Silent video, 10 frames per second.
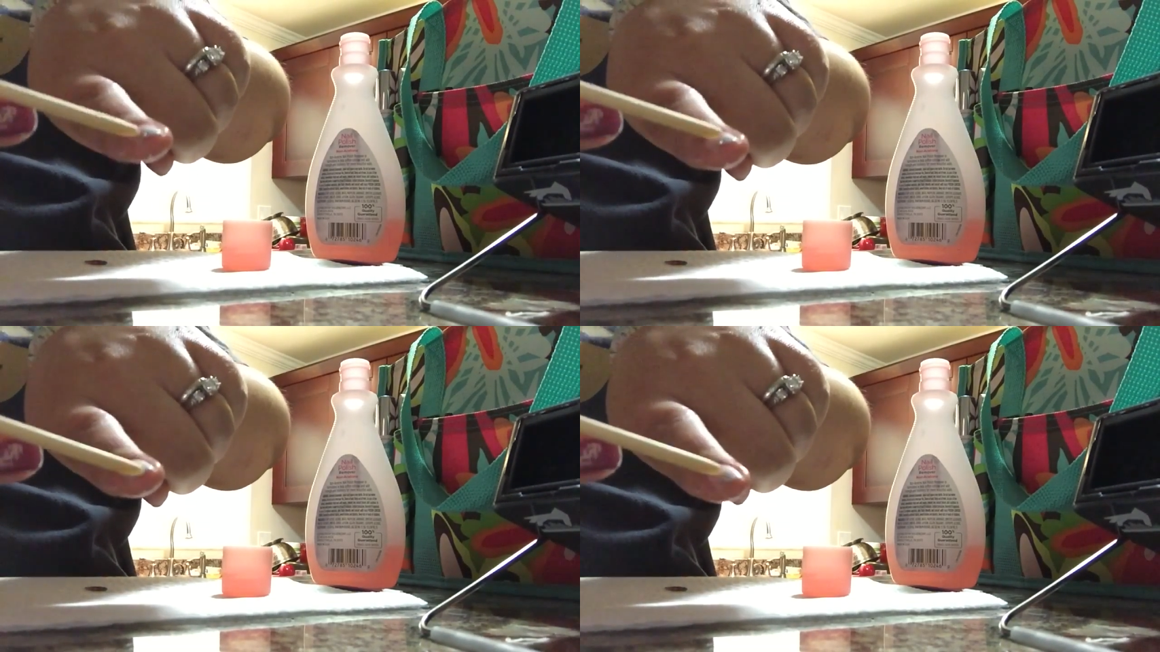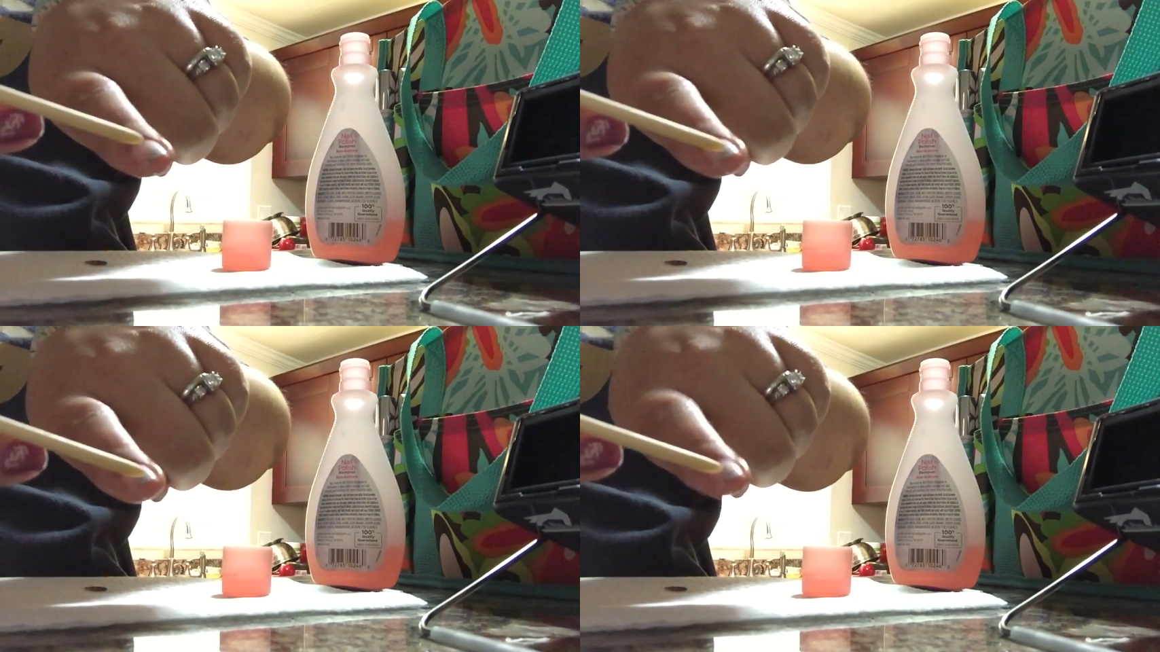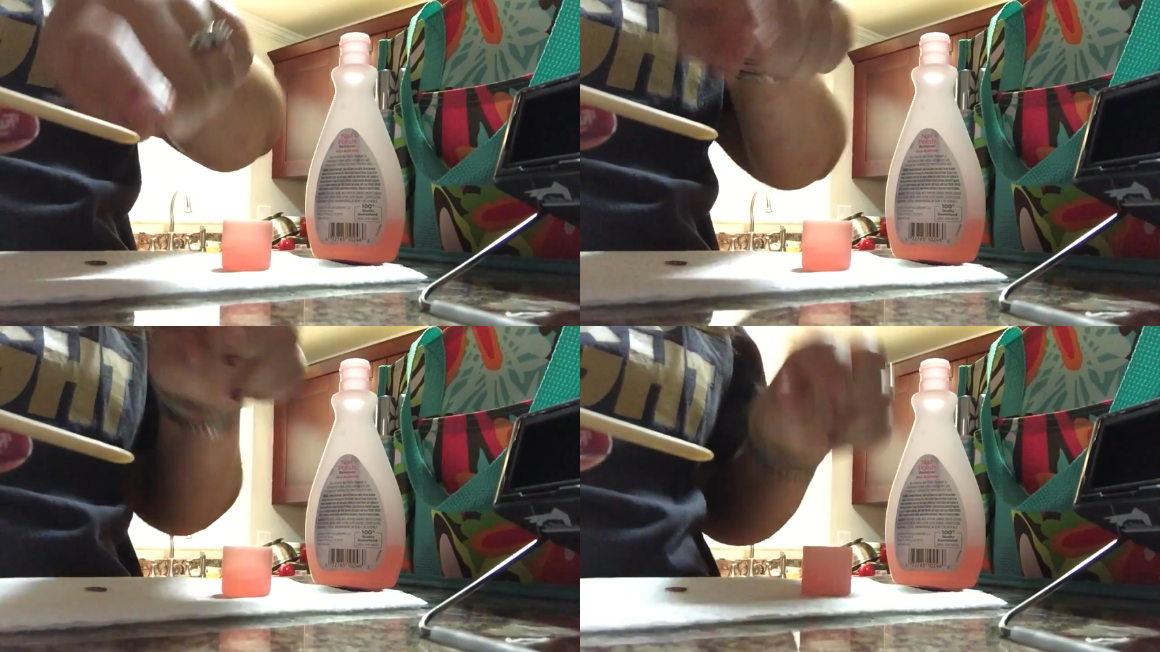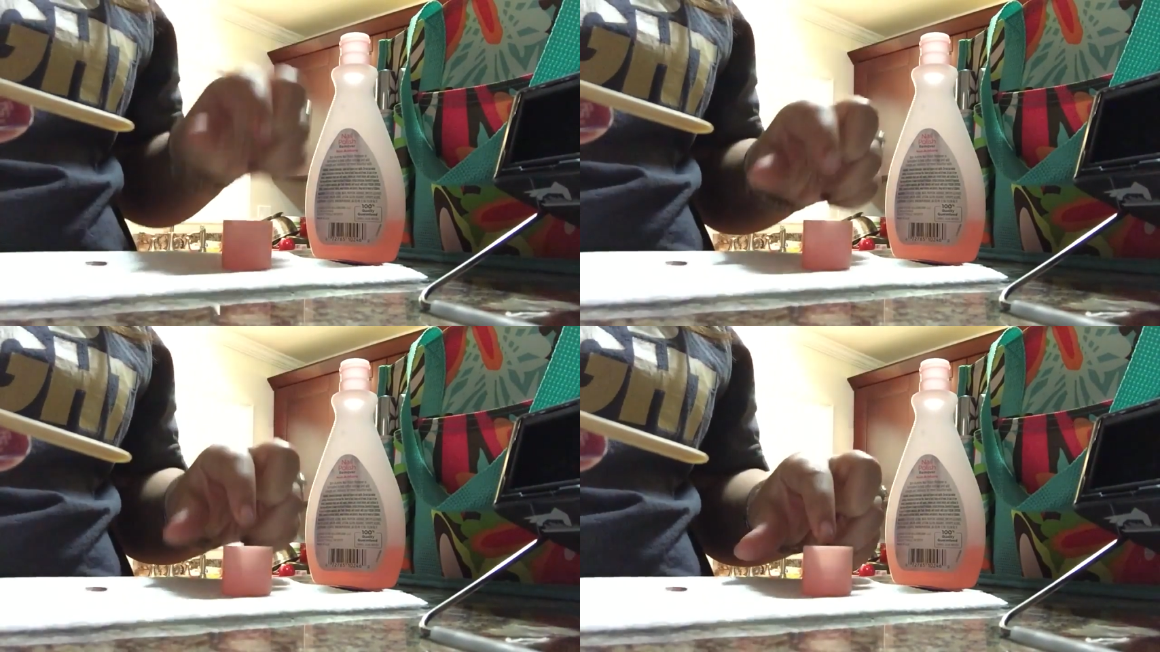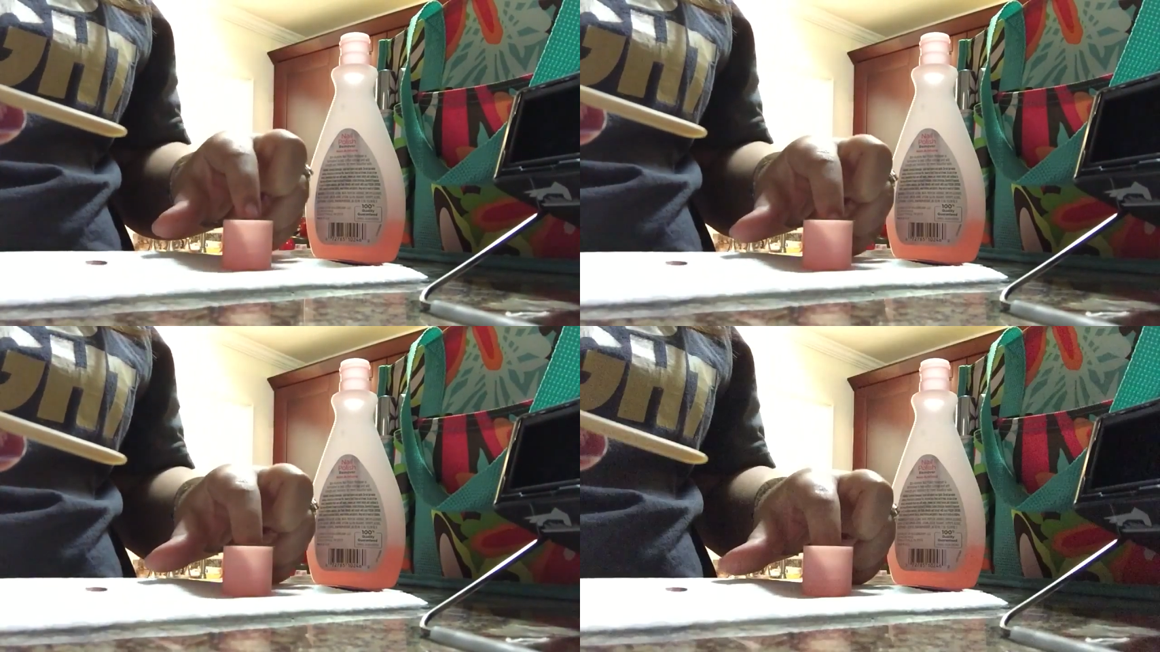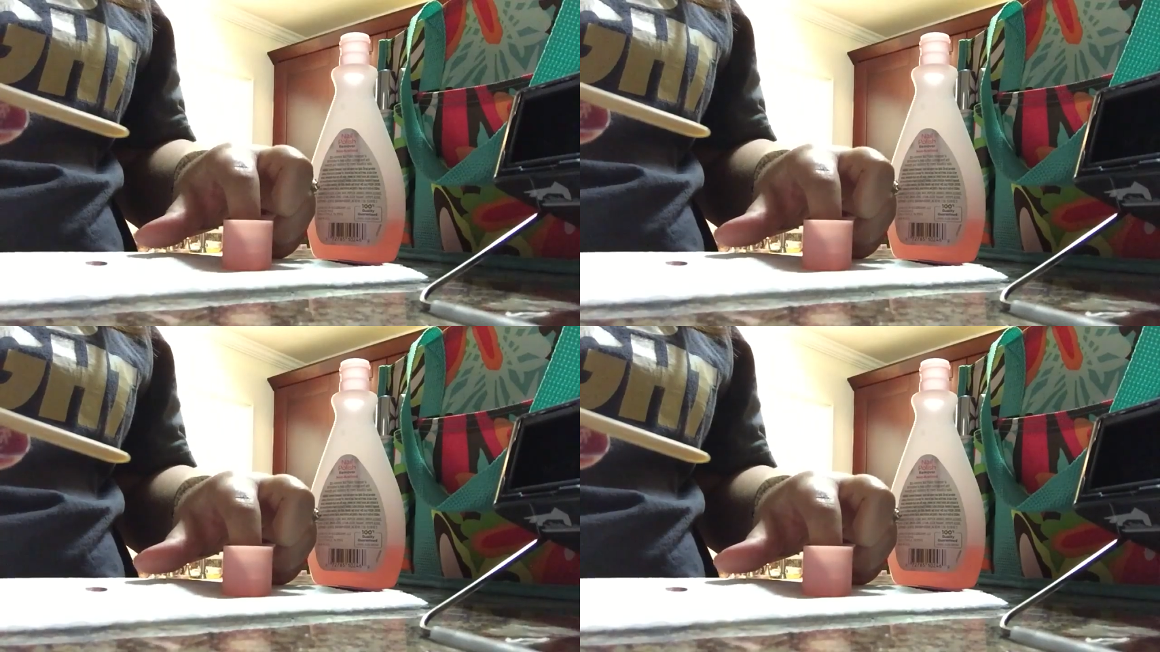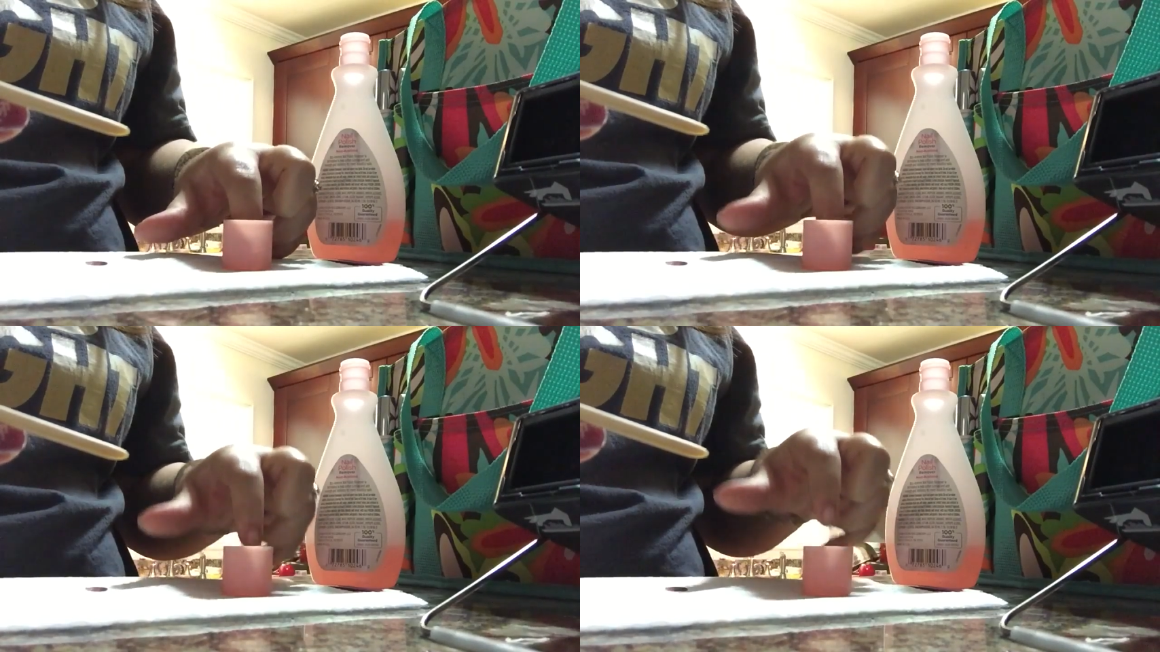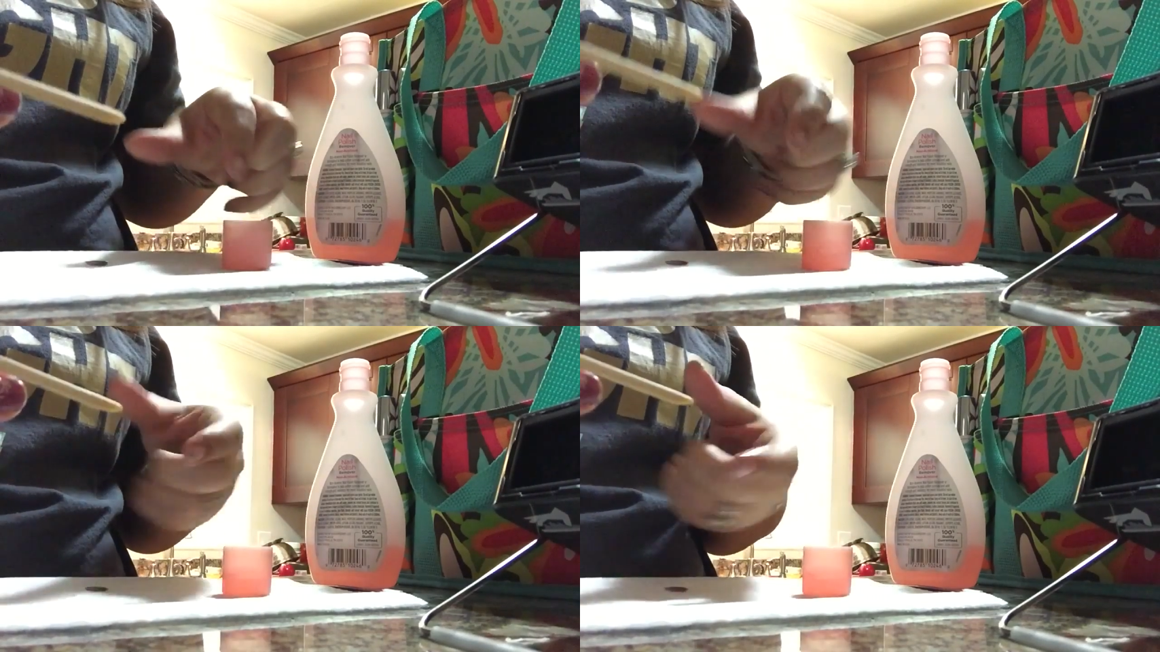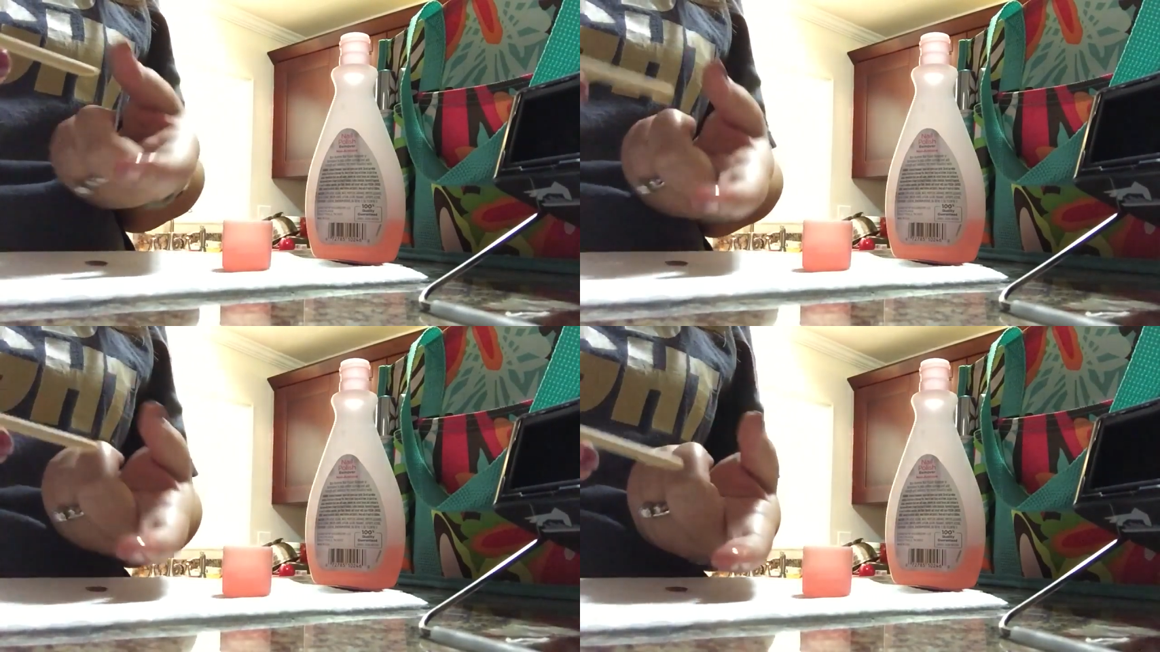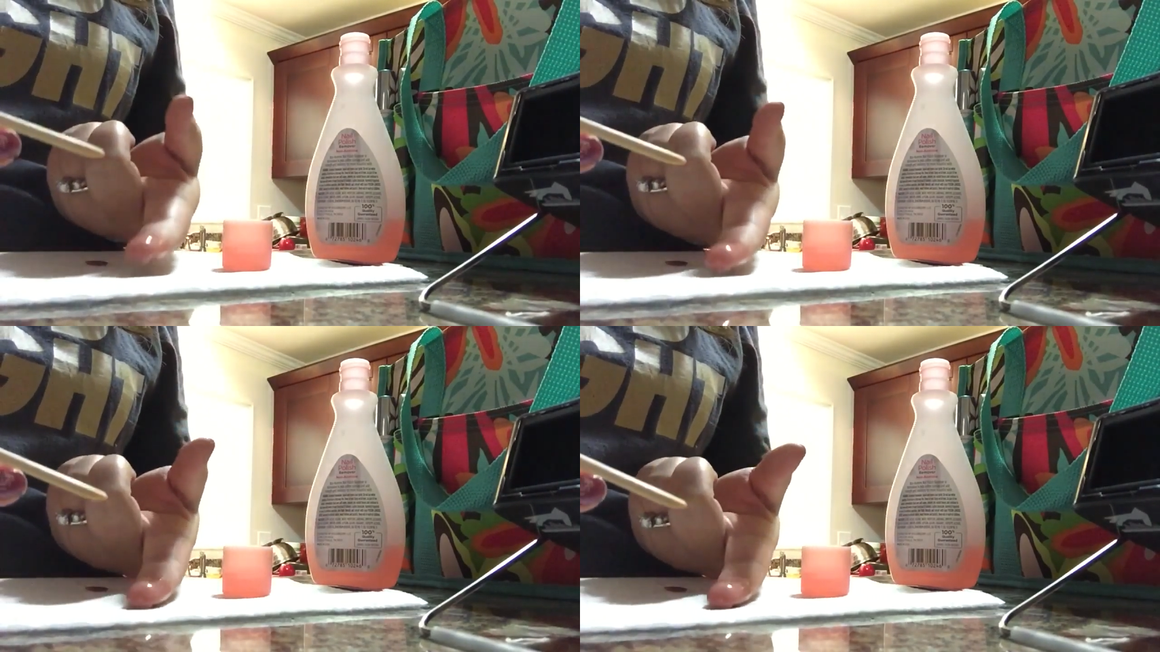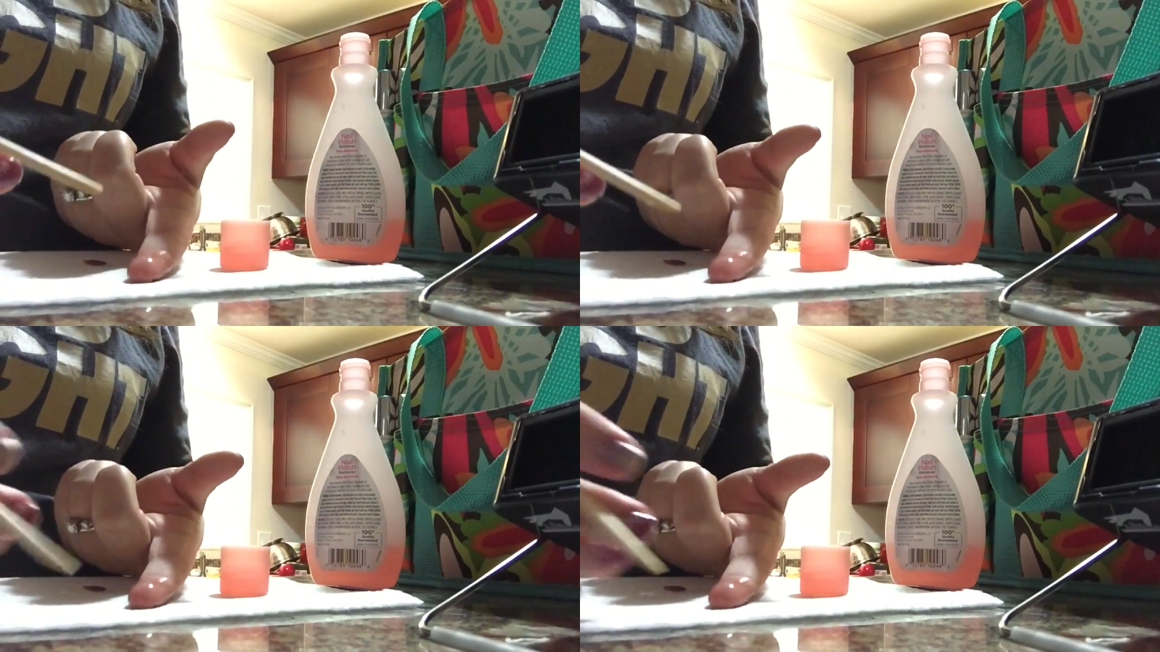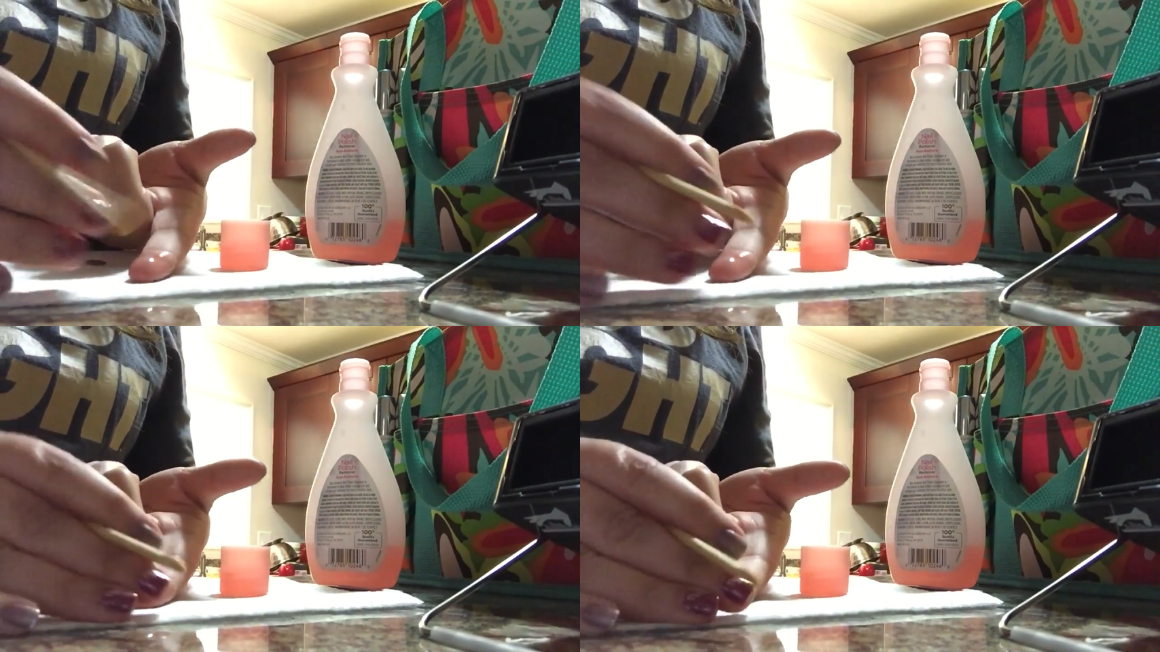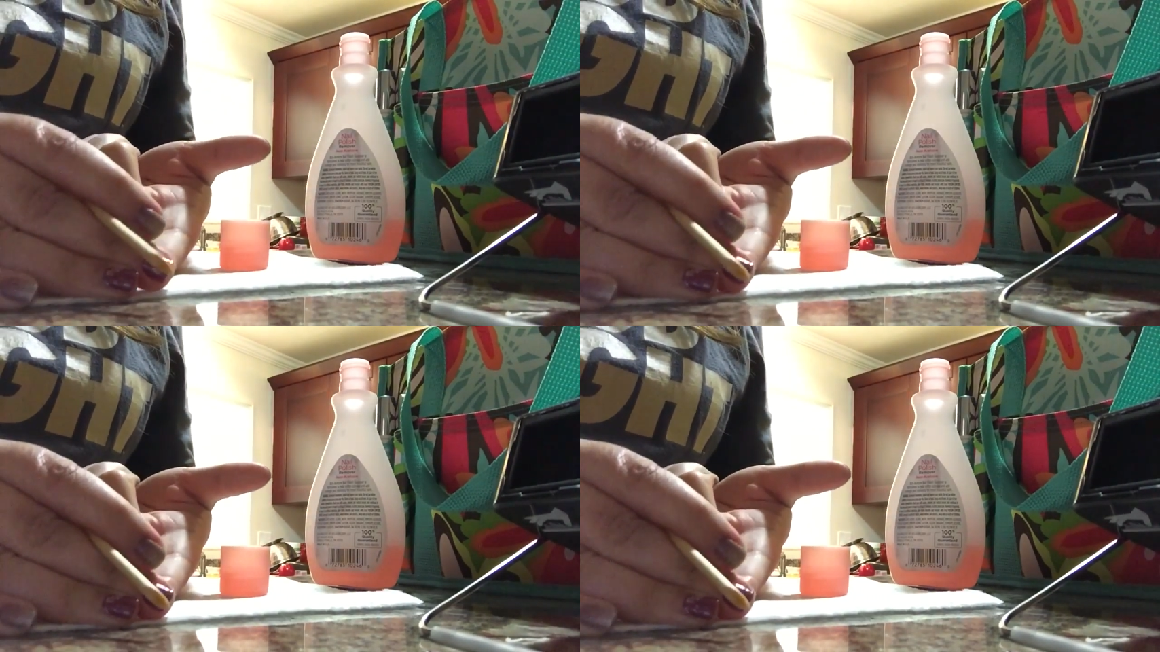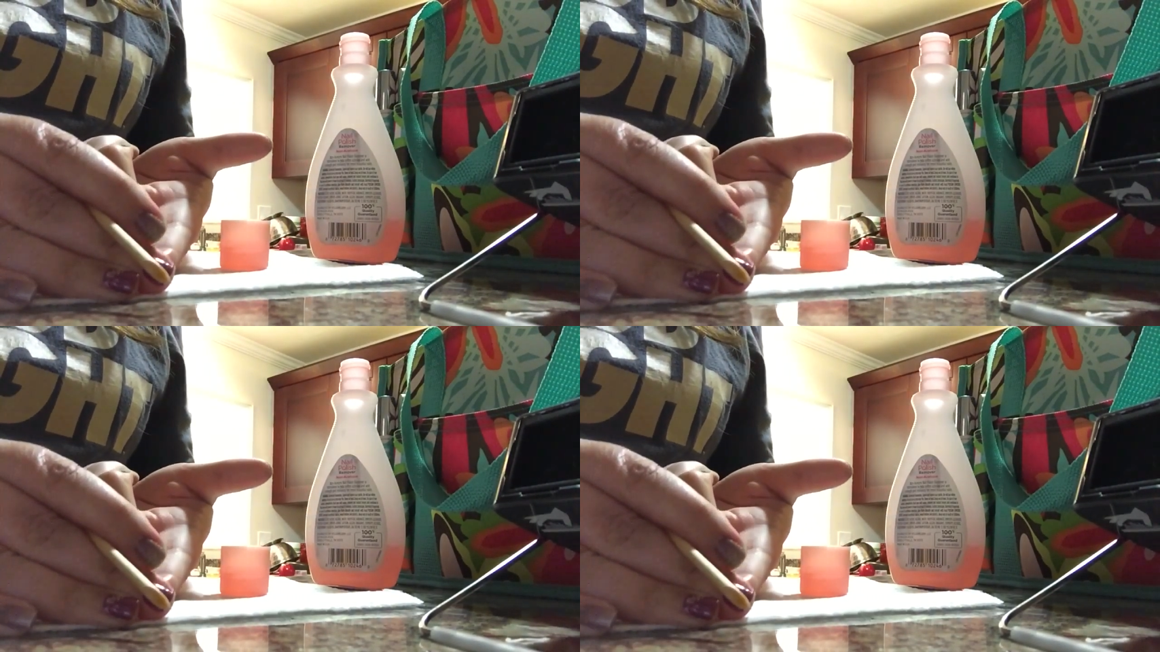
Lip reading: No face is visible, so there are no lips to read.